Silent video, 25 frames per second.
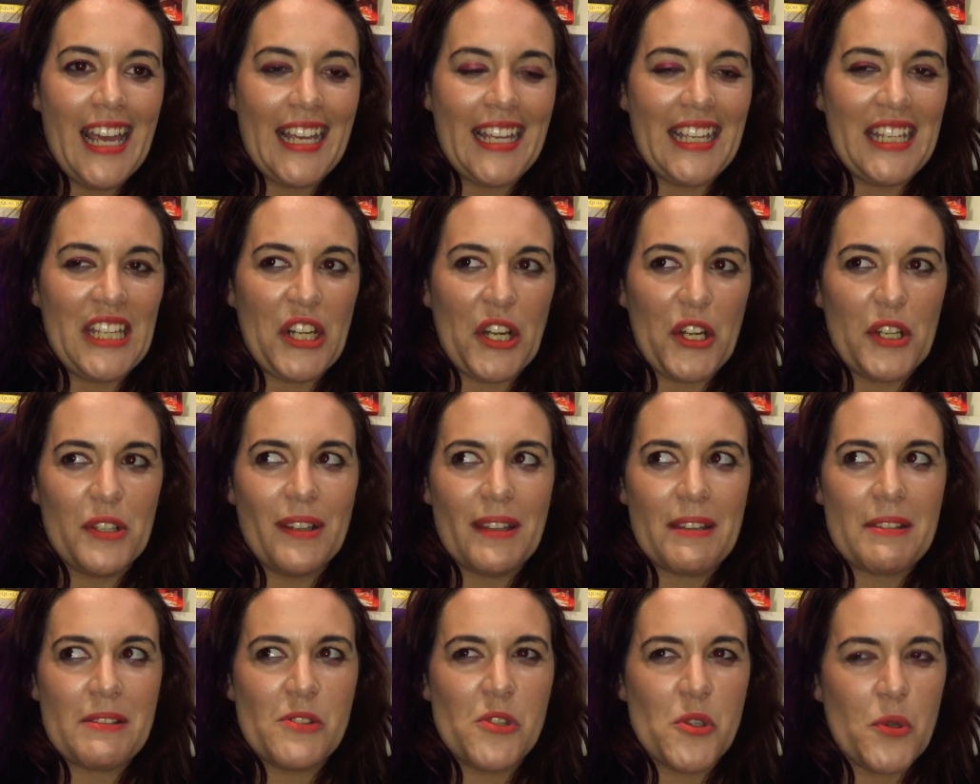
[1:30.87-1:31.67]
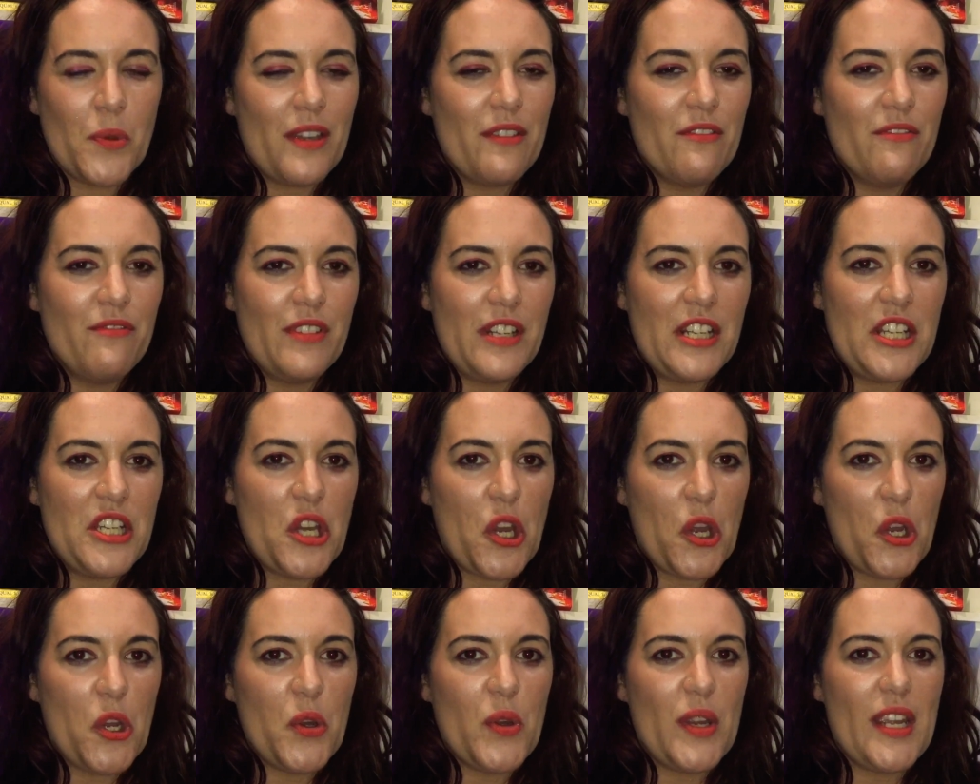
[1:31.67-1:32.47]
you know, like doing
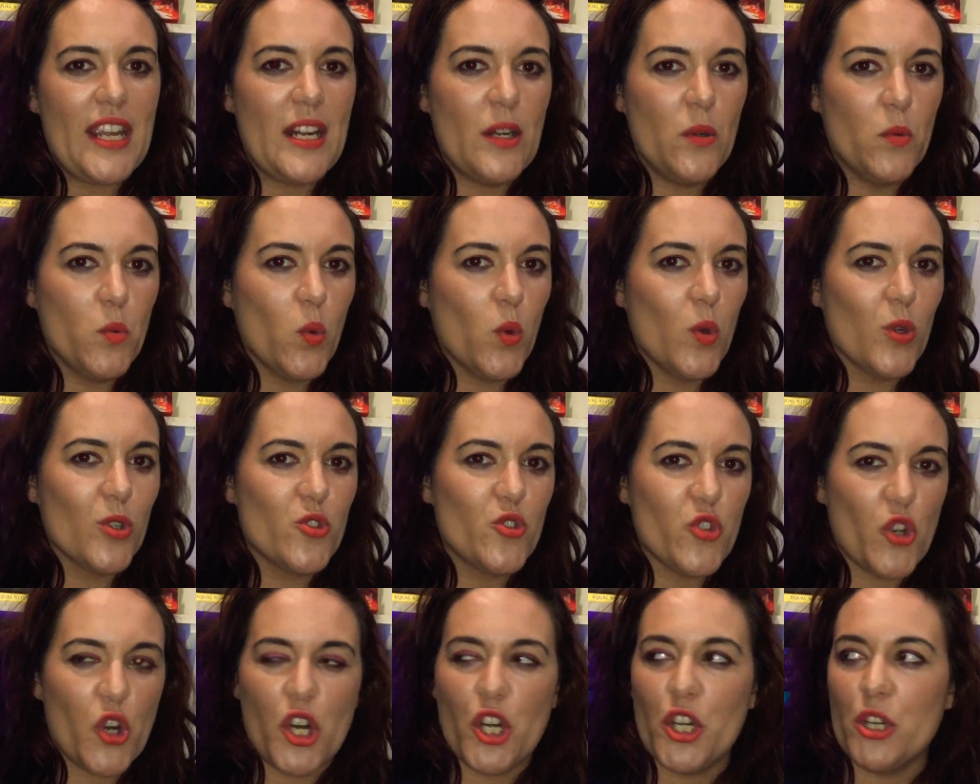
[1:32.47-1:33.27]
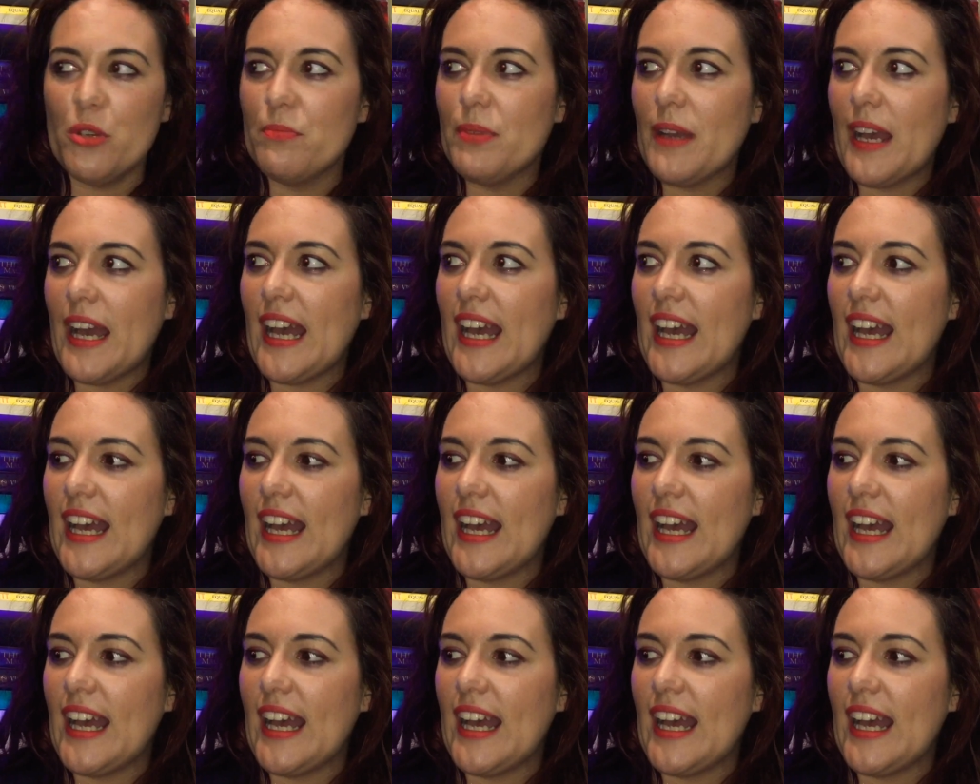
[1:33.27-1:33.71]
video in a wardrobe